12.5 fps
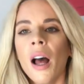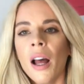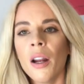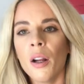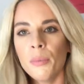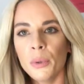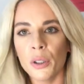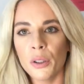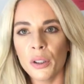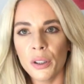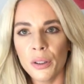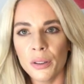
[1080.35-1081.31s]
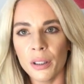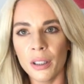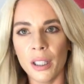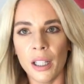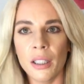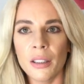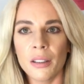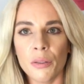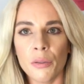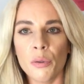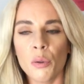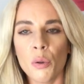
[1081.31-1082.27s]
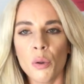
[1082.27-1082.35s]
and I'm just using this
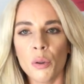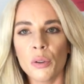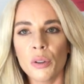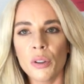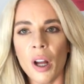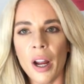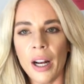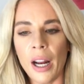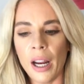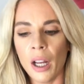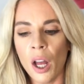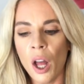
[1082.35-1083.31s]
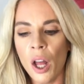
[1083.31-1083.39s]
for styling.